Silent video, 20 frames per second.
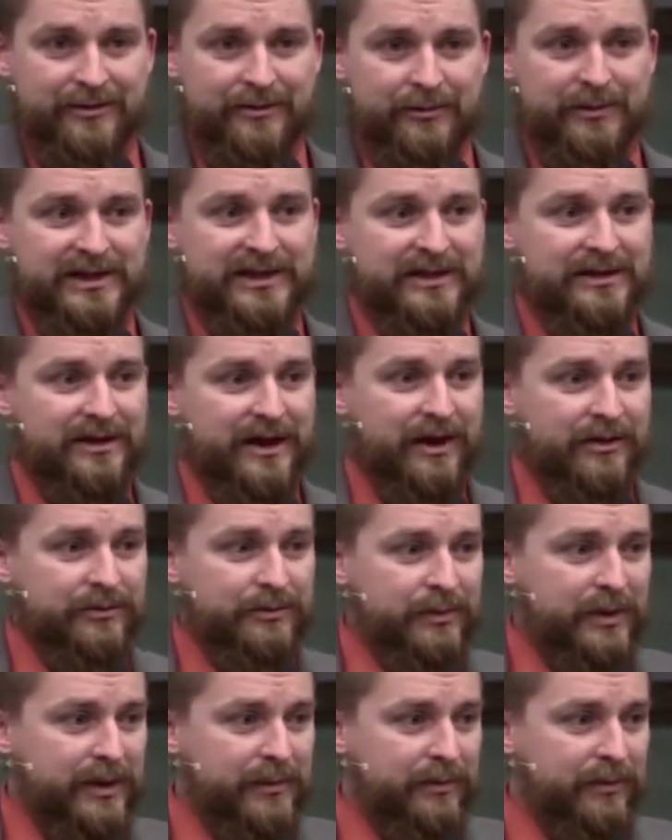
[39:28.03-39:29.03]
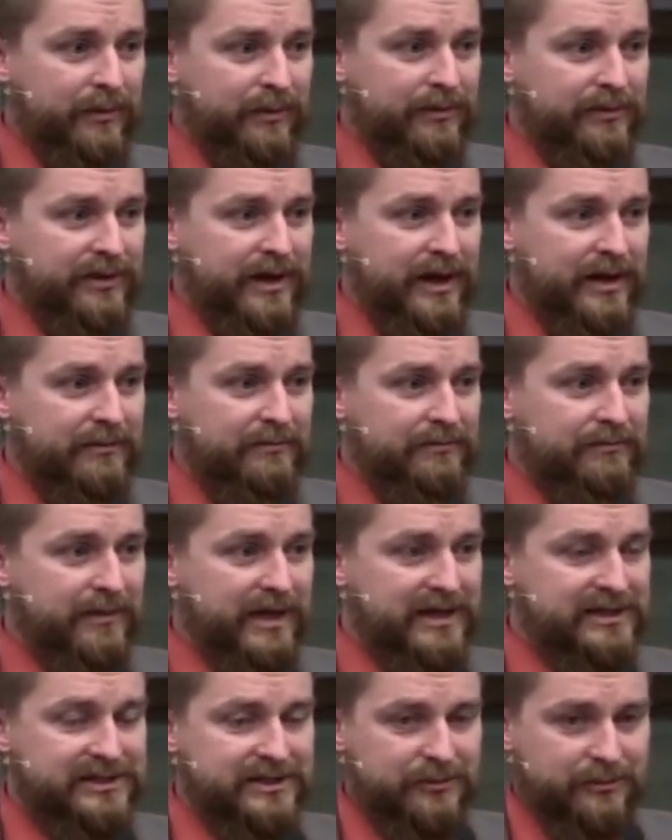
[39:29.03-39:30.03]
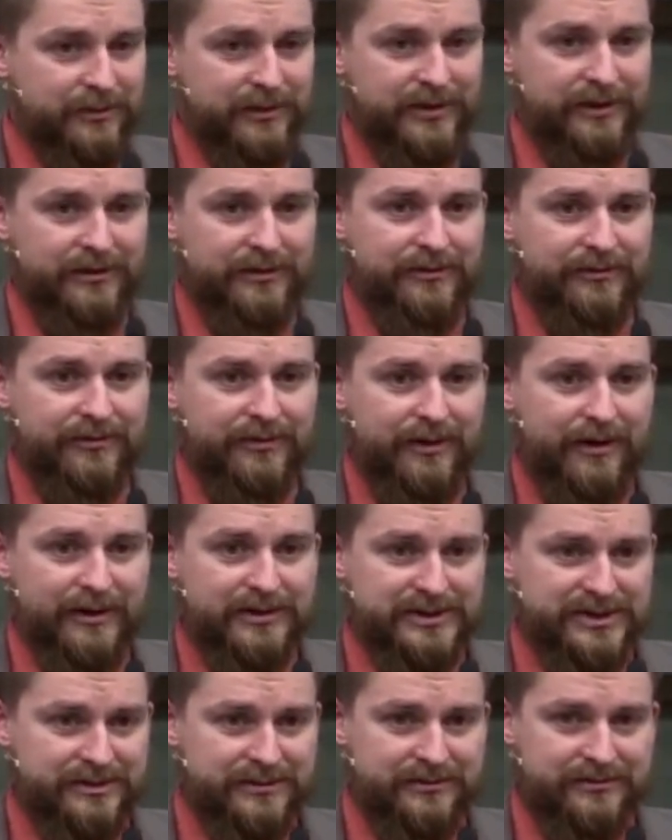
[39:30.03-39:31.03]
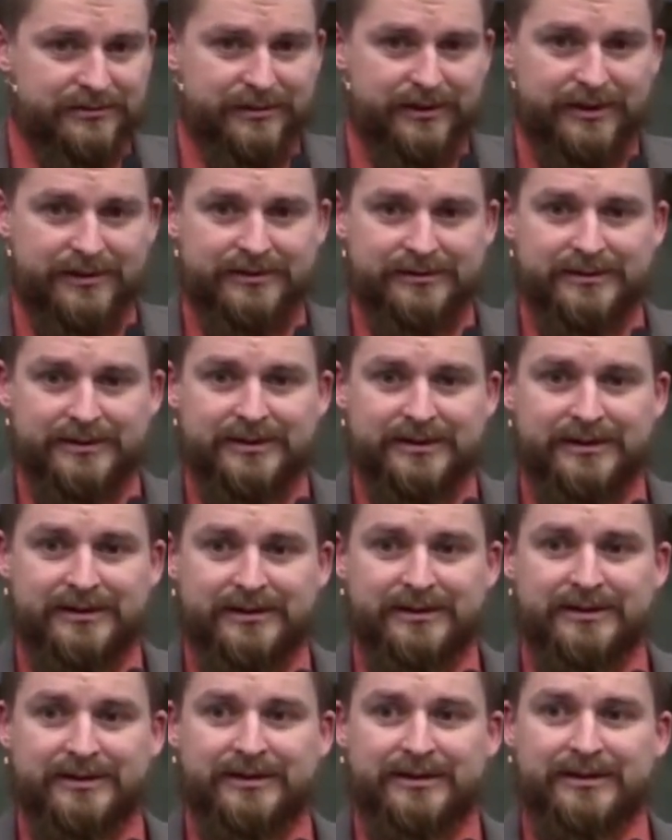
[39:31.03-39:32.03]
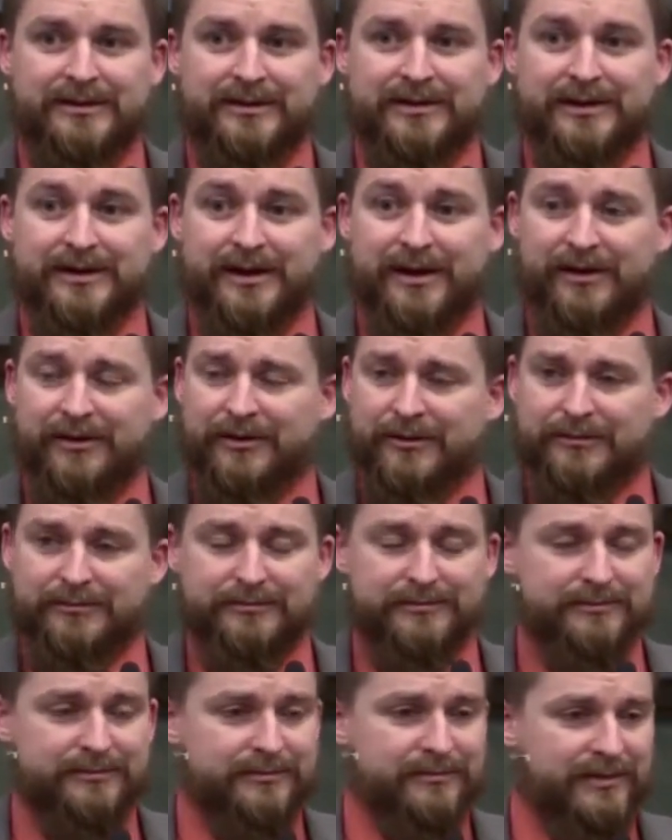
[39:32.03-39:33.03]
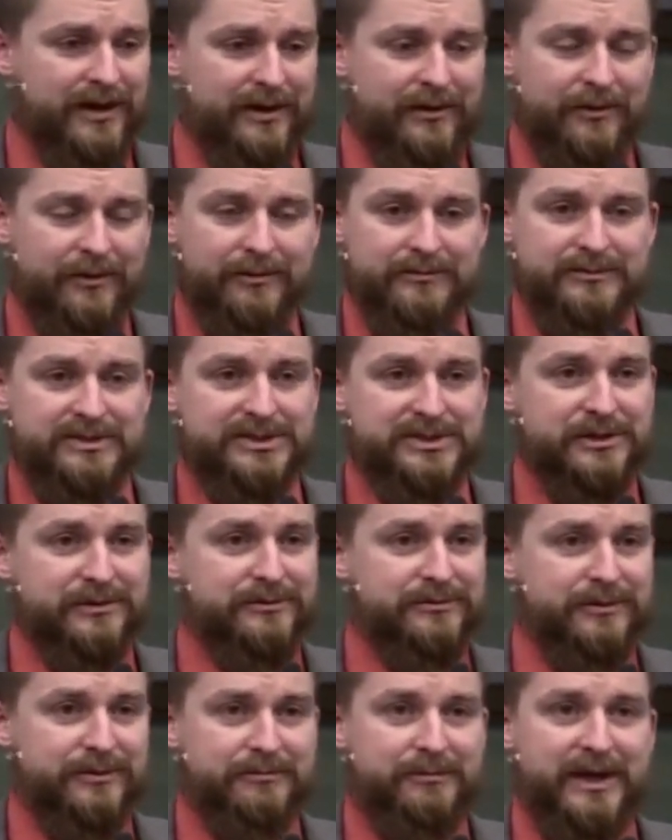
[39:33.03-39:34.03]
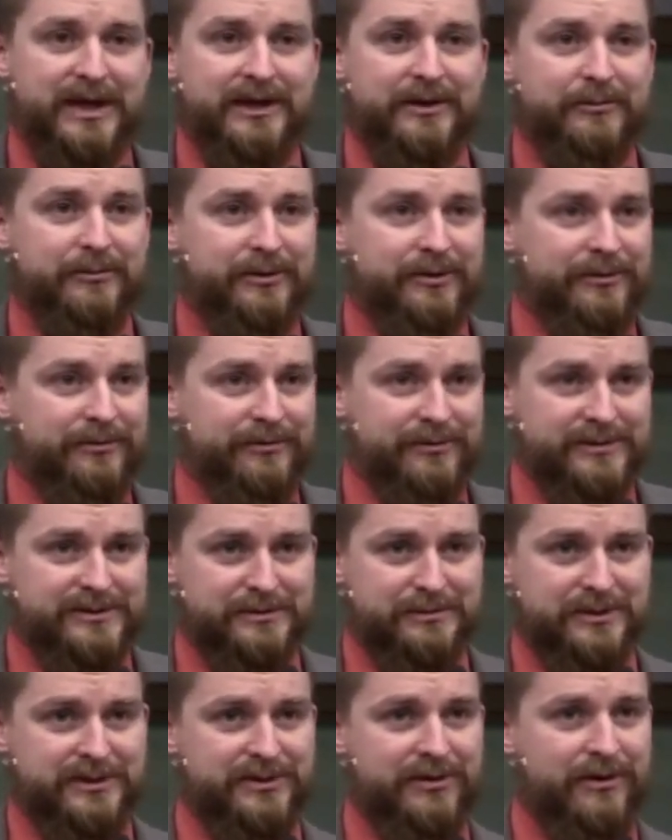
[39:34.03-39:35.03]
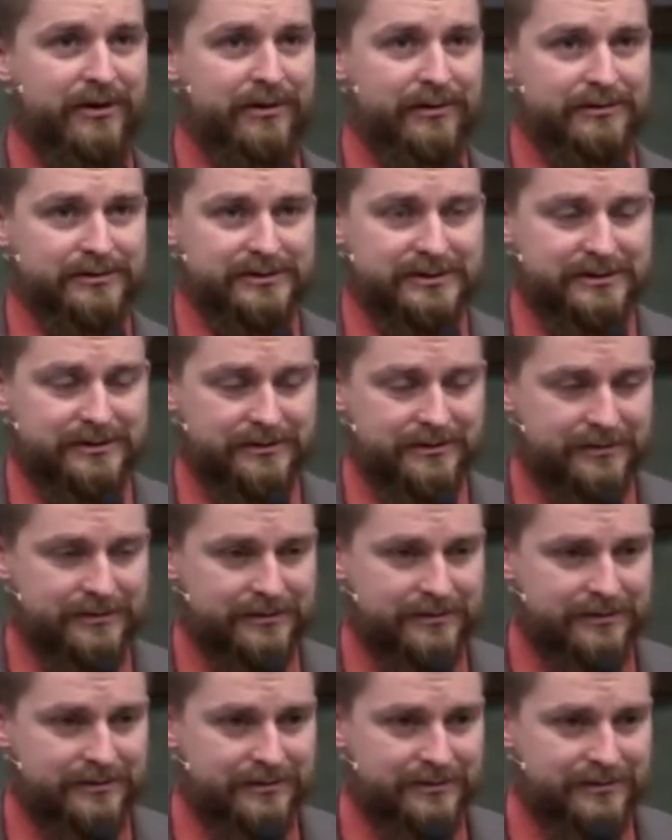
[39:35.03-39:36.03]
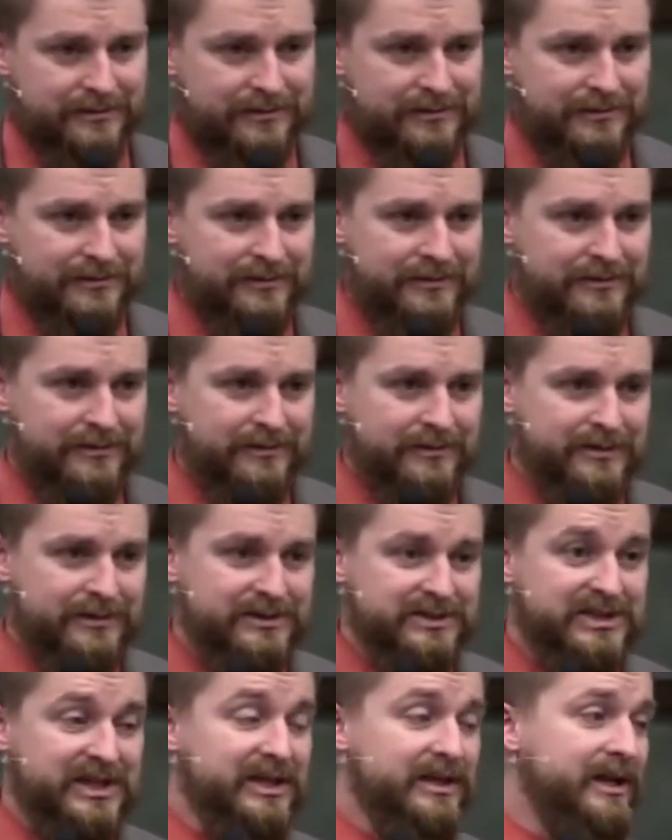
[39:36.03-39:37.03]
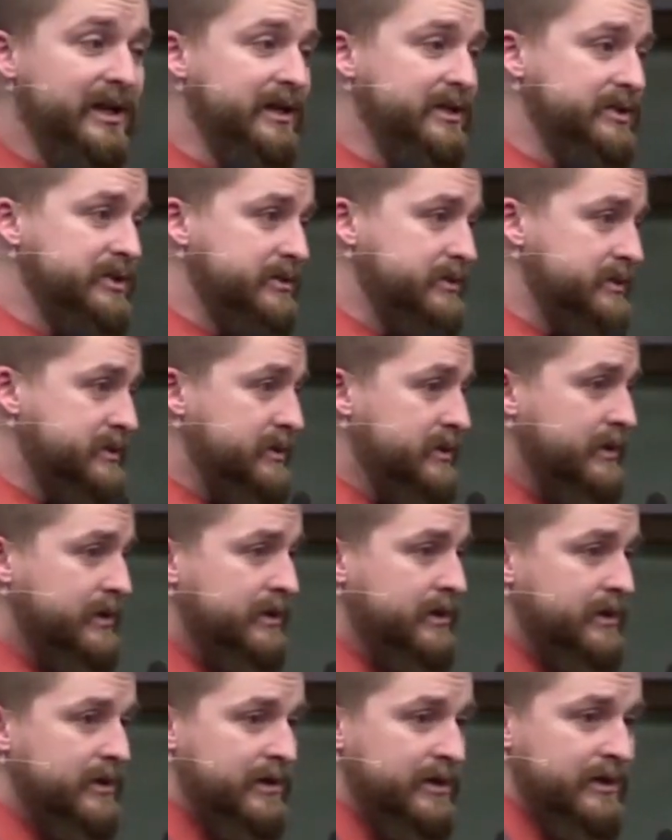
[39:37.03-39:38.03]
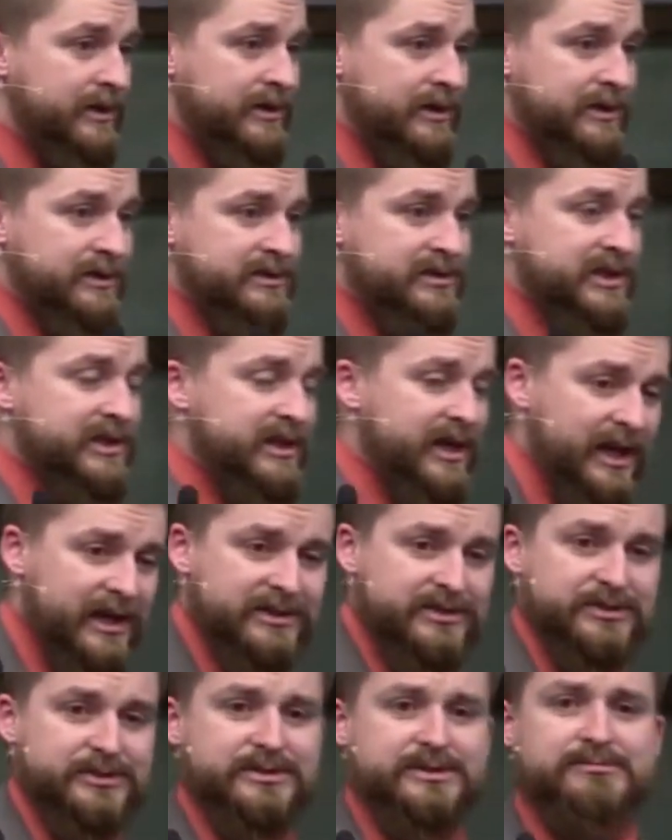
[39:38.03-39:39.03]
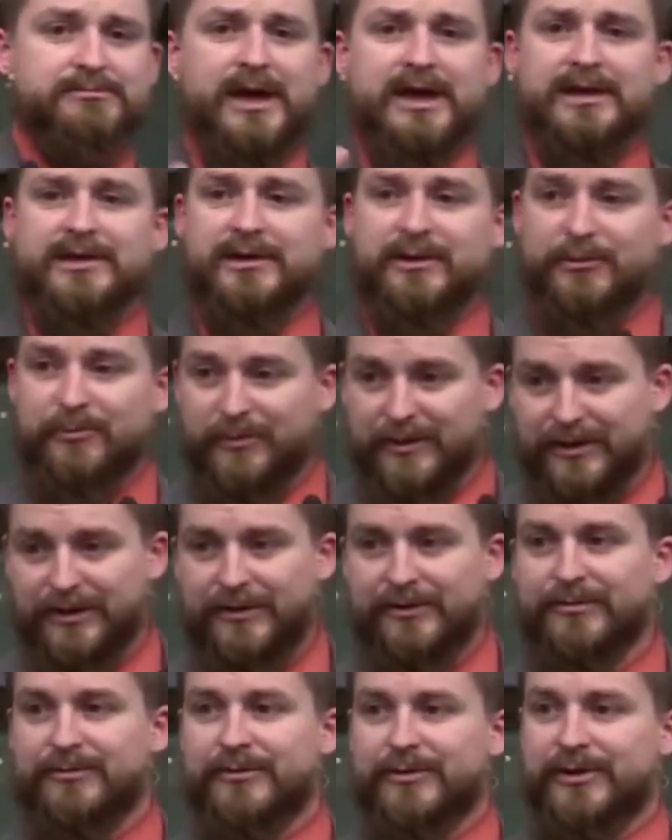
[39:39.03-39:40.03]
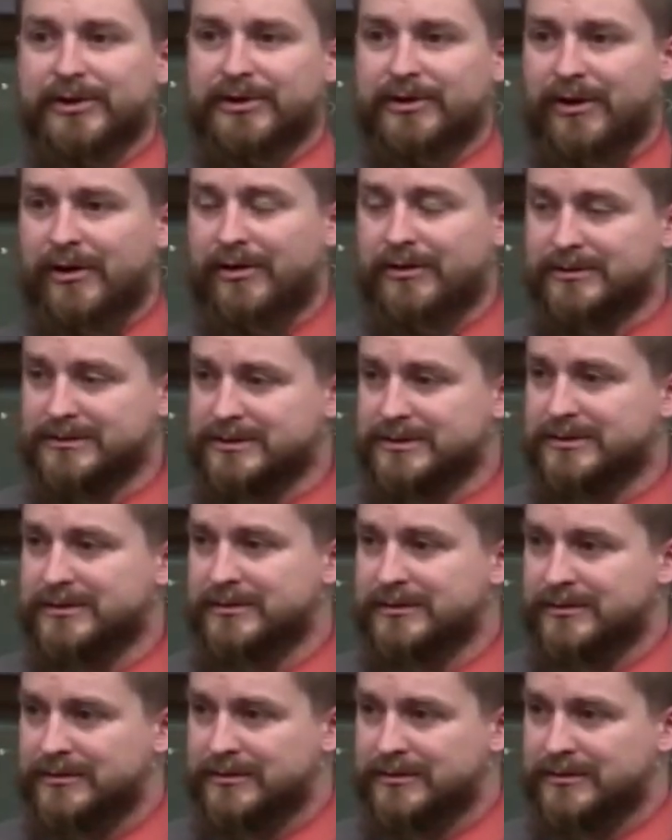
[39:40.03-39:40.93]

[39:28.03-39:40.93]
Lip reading: We need other people that makes it real for our children. And I hope I hope children make it real for some adults. Teenagers making it real for adults.